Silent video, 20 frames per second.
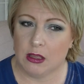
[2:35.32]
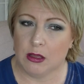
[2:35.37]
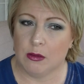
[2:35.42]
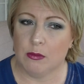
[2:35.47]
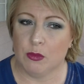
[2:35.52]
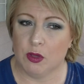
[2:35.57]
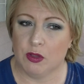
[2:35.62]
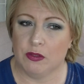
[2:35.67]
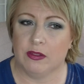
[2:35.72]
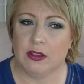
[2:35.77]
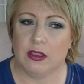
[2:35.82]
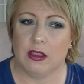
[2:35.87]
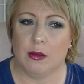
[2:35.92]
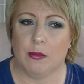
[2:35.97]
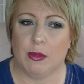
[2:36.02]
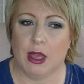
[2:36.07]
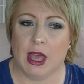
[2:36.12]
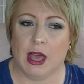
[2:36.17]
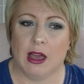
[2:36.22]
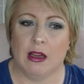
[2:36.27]
moved them
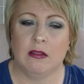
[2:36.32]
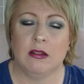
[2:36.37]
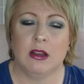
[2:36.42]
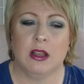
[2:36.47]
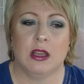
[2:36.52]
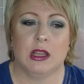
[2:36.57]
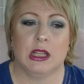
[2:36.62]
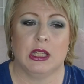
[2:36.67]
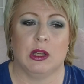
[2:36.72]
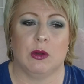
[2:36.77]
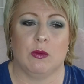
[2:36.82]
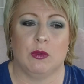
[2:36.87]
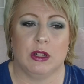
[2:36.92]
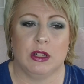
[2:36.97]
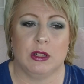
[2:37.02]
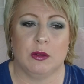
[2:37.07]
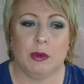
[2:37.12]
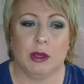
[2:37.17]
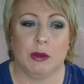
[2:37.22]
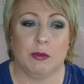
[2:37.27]
out. So I wanted
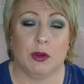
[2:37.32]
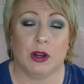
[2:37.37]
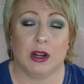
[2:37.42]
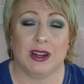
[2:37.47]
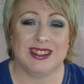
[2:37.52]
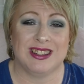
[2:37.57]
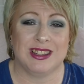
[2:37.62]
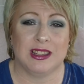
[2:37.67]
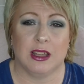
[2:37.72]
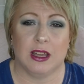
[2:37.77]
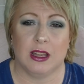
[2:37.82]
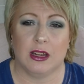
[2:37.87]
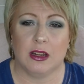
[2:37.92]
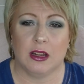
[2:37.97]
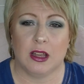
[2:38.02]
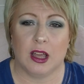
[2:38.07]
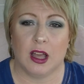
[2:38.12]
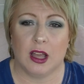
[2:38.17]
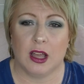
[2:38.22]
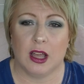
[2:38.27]
to pick products that
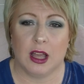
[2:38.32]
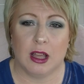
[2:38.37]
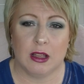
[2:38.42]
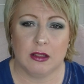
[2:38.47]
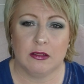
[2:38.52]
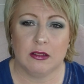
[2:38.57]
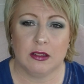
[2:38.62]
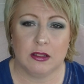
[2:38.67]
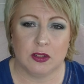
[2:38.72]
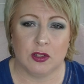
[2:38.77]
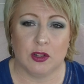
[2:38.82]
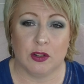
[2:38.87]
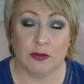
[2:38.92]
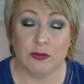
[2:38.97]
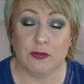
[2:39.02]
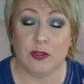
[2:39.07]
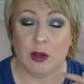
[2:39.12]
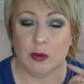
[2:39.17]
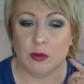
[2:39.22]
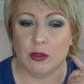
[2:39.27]
sort of
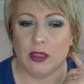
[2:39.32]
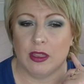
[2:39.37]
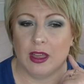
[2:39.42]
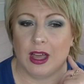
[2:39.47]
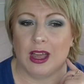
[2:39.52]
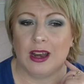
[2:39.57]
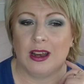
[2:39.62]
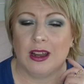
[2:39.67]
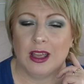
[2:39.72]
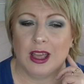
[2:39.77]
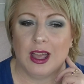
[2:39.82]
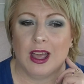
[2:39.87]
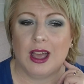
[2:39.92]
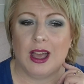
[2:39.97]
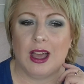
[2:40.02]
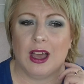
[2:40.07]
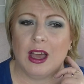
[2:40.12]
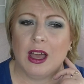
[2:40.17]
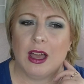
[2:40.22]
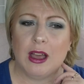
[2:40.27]
fit with that.
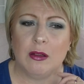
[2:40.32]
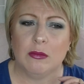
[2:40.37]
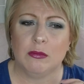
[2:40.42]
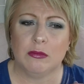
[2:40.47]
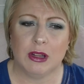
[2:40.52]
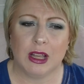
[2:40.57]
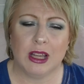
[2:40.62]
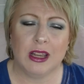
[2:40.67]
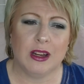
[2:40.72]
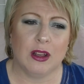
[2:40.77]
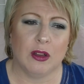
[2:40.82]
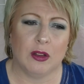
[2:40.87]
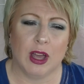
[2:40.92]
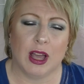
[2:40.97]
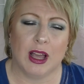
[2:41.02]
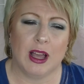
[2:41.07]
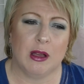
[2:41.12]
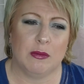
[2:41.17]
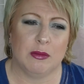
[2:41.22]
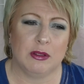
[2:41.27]
You know, a
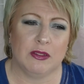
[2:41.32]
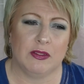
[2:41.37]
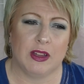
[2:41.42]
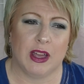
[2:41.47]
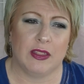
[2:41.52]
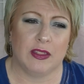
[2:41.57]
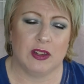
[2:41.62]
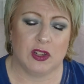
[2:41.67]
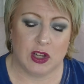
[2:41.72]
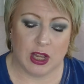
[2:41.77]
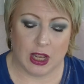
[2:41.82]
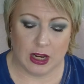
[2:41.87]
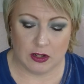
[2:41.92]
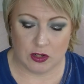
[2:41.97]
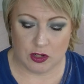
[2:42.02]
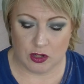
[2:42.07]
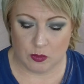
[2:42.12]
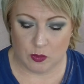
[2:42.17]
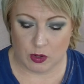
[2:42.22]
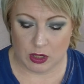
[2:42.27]
couple of other
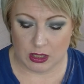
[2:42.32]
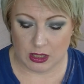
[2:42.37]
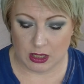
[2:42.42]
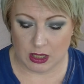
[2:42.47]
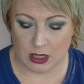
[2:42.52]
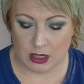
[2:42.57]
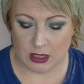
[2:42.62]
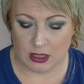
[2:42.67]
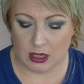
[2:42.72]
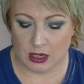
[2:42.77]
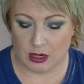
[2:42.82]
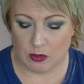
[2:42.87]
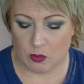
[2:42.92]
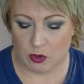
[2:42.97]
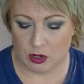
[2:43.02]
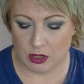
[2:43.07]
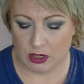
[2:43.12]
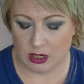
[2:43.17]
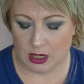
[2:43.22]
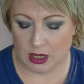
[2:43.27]
challenging ones, things that I
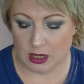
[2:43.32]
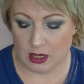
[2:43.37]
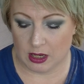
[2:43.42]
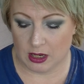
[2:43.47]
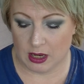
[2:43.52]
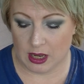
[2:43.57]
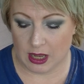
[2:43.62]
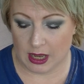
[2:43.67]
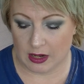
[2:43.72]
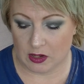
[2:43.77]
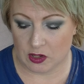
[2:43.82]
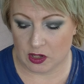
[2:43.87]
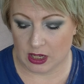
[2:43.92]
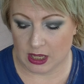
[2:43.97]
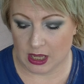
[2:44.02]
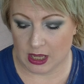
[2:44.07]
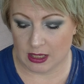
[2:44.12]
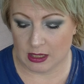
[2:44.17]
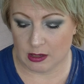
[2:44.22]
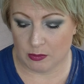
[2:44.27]
wanted to actually
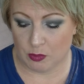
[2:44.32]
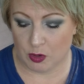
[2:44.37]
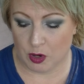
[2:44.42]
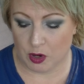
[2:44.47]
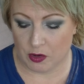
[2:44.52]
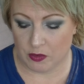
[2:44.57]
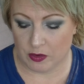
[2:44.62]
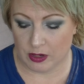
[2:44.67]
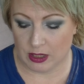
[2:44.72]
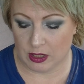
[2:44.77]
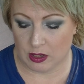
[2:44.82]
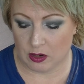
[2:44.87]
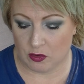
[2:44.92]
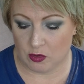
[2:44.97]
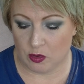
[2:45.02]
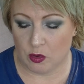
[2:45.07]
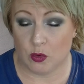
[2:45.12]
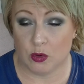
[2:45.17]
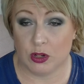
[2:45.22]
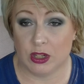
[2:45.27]
get some progress on
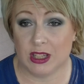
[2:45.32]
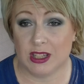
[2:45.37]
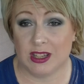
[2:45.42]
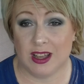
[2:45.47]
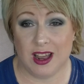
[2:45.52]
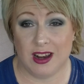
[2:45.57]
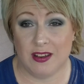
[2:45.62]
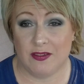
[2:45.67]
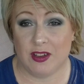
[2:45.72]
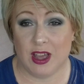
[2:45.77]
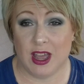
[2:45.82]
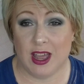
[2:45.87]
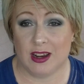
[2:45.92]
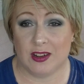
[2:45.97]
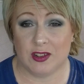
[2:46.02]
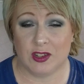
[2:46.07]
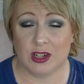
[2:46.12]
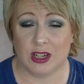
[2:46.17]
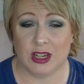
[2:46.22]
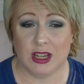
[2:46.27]
or decide if I
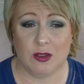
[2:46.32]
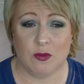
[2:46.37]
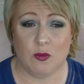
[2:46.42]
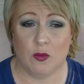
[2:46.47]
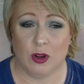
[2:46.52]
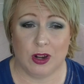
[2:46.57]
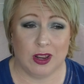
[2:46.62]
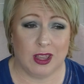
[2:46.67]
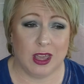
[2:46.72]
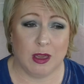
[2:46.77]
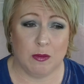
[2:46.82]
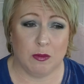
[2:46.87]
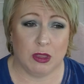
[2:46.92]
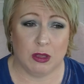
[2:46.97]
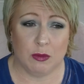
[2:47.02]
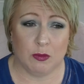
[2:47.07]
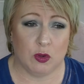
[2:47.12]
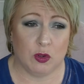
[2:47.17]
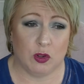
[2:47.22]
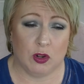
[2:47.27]
actually want to keep them
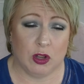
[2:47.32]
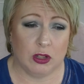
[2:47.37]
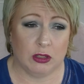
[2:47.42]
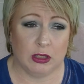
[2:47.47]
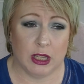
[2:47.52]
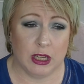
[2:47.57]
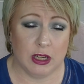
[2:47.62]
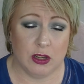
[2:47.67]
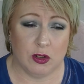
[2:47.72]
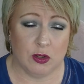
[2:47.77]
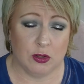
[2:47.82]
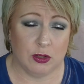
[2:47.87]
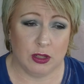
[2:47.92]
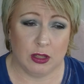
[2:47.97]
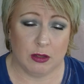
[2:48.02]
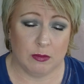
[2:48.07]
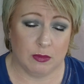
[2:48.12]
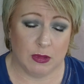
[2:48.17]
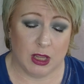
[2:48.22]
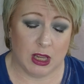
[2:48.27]
or not and use
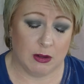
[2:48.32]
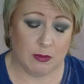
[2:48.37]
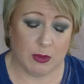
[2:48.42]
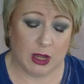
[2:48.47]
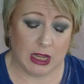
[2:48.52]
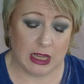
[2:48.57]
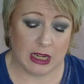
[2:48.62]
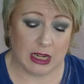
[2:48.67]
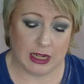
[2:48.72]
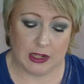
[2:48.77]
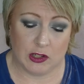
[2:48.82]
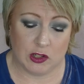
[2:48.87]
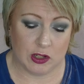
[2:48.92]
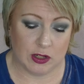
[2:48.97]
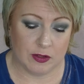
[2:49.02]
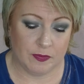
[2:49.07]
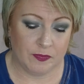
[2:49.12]
them in my collection.